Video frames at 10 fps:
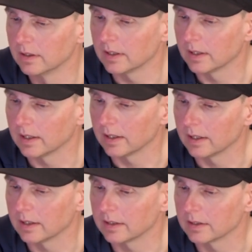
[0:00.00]

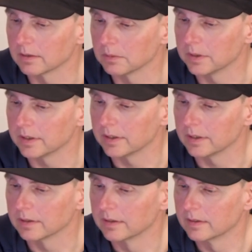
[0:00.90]
and
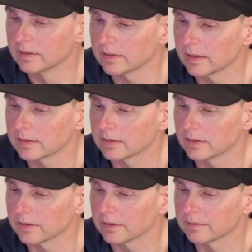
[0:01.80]
we get
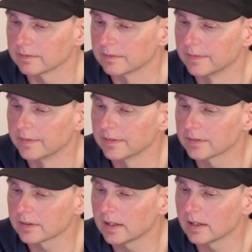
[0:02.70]
the
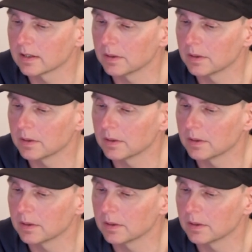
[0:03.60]
scale.